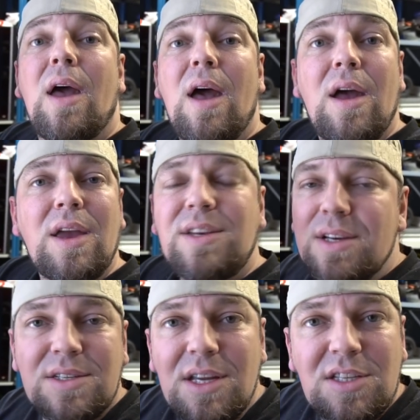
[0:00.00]
Uh, it
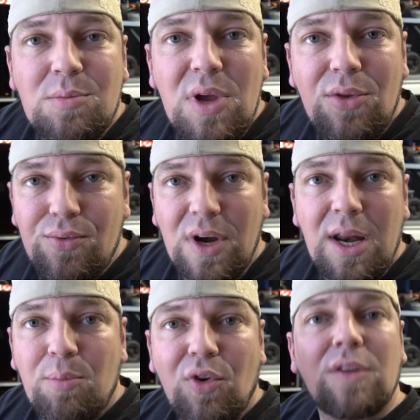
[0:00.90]
just needs to be
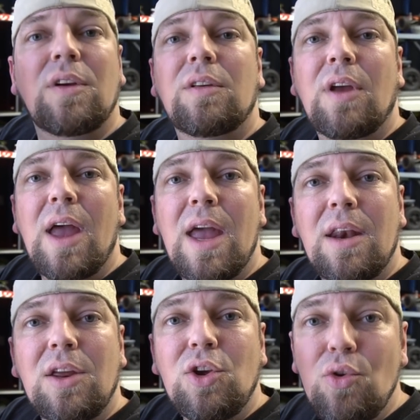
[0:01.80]
3D printed
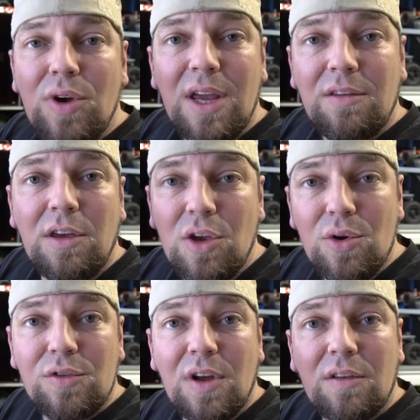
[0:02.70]
and you need to
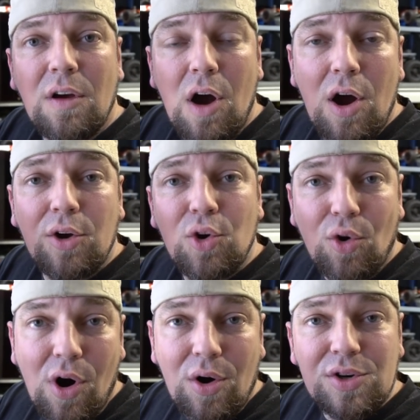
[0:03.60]
use it on
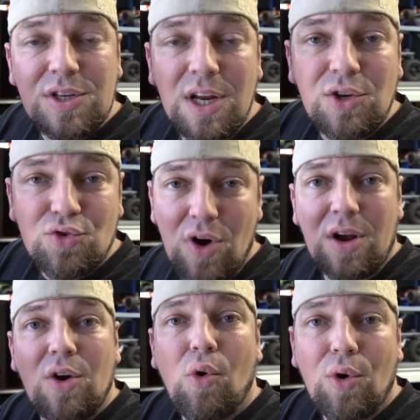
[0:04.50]
your RC
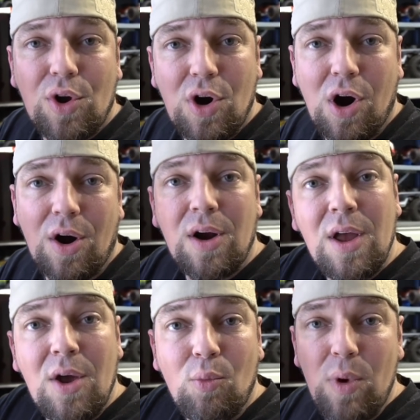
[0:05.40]
truck or car.
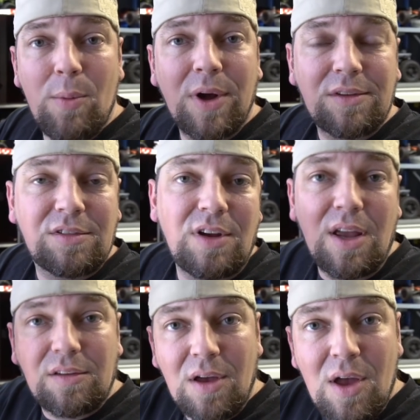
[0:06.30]
We want to see
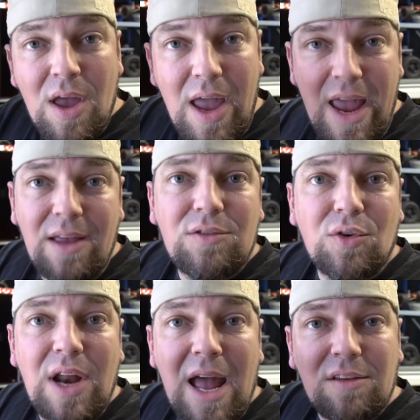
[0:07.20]
it.
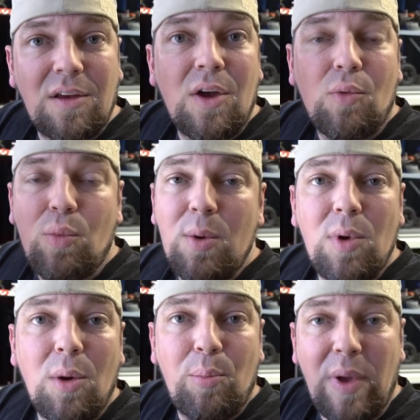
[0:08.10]
Enter that. We
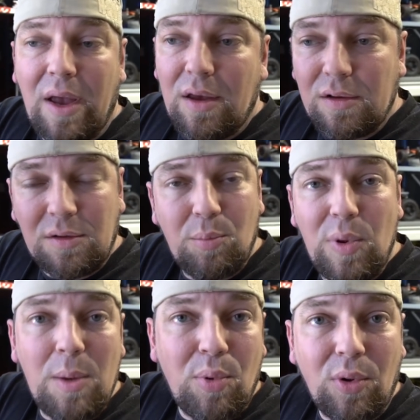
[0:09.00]
will pick some
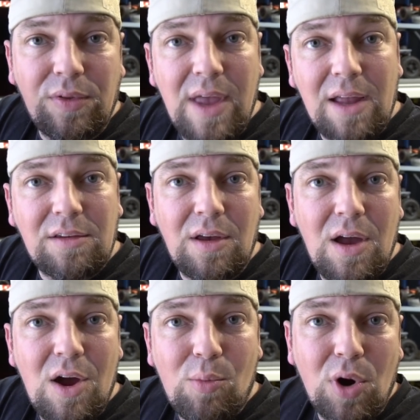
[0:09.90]
people that
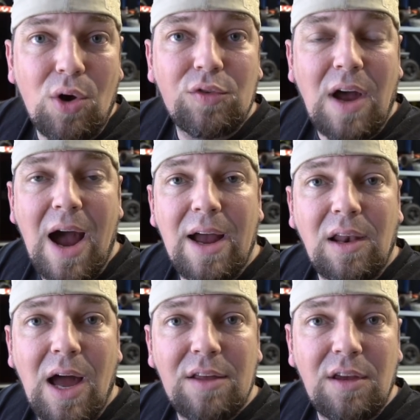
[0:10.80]
uh, we're going to
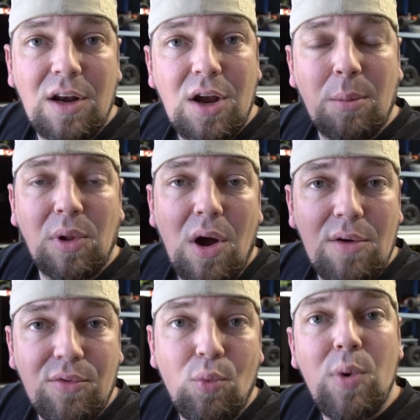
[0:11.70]
highlight in a couple
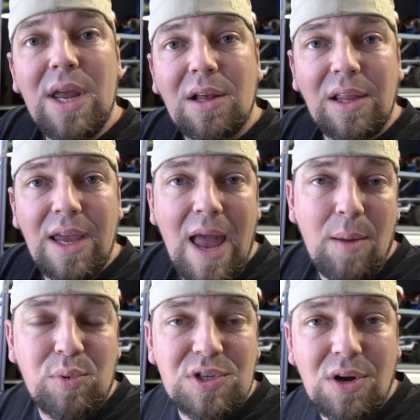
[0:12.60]
of weekly
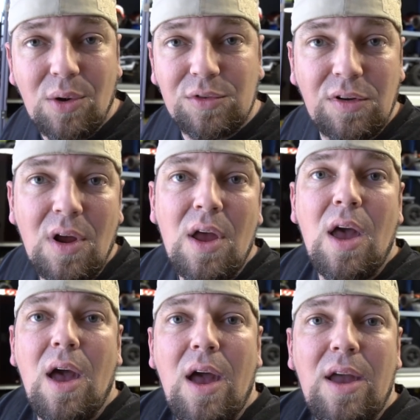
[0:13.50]
episodes
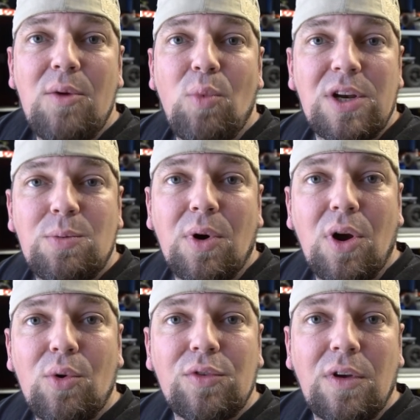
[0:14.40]
uh, in which we're
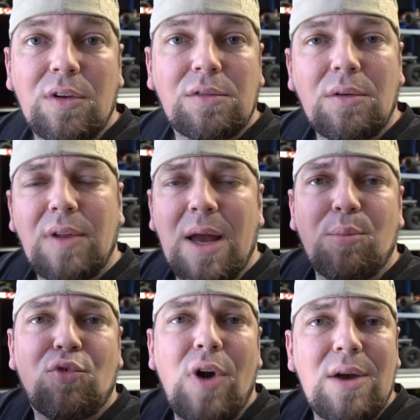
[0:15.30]
going to sort of
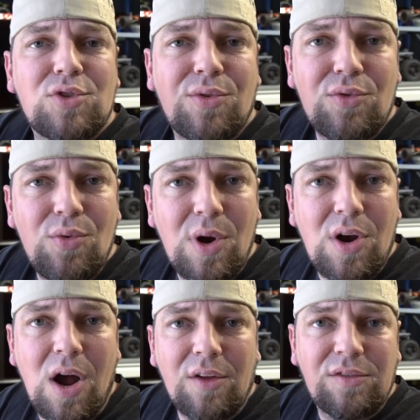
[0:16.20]
like browse through a
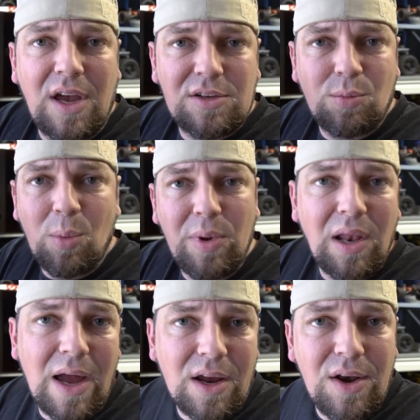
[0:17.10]
contest. It will be
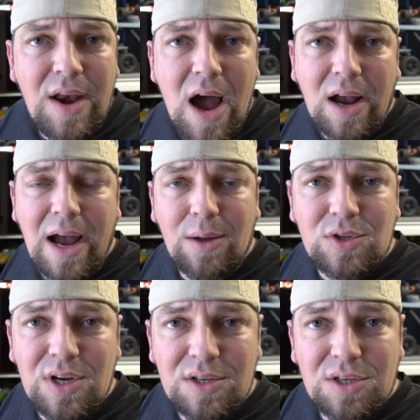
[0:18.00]
like a knockout
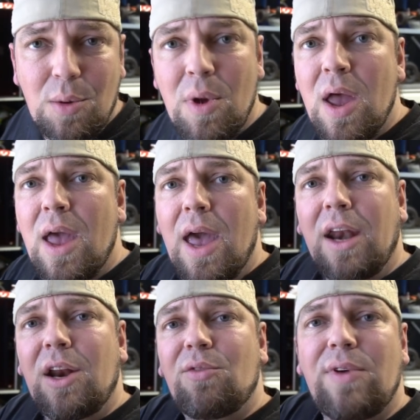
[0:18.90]
system.
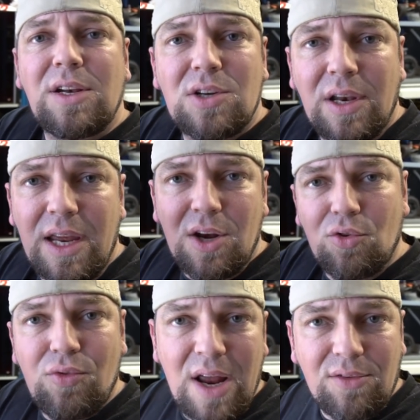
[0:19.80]
And then eventually in the
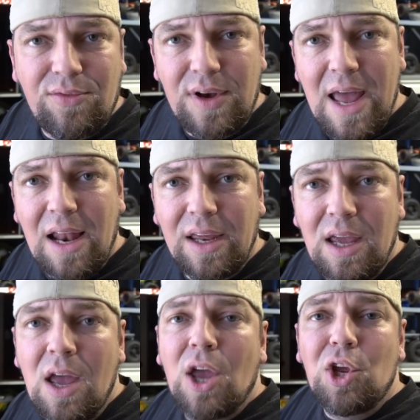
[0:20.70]
grand
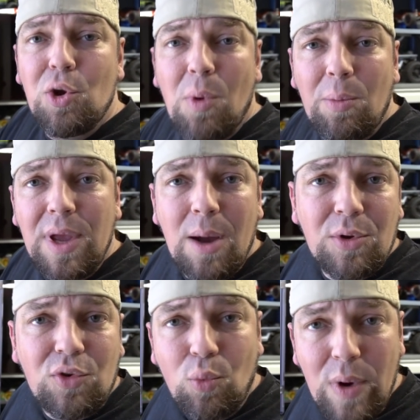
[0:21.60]
finale, you will be
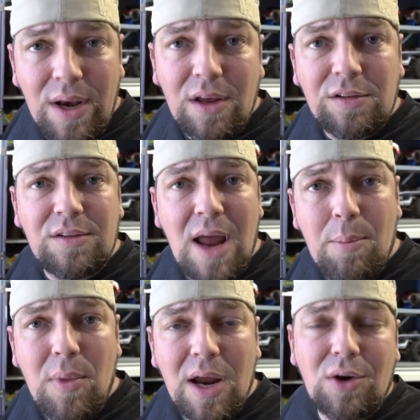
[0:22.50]
able to win a
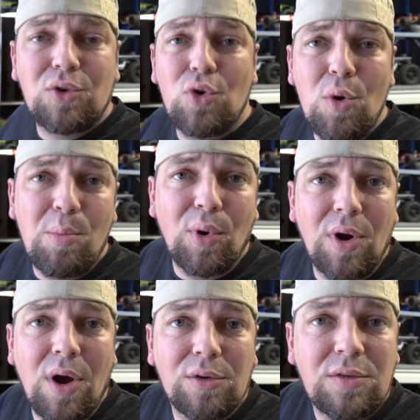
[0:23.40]
Snapmaker
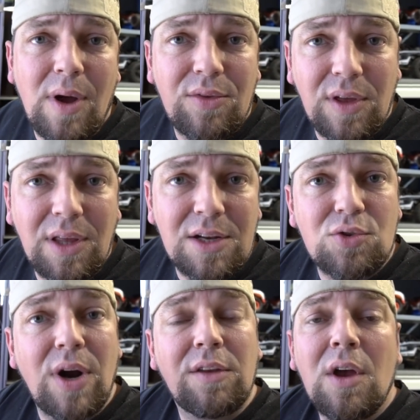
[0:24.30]
2.0. So I think that's
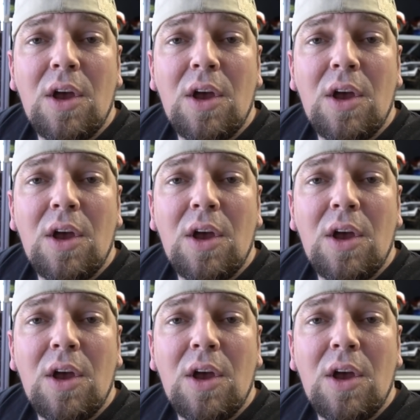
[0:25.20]
great.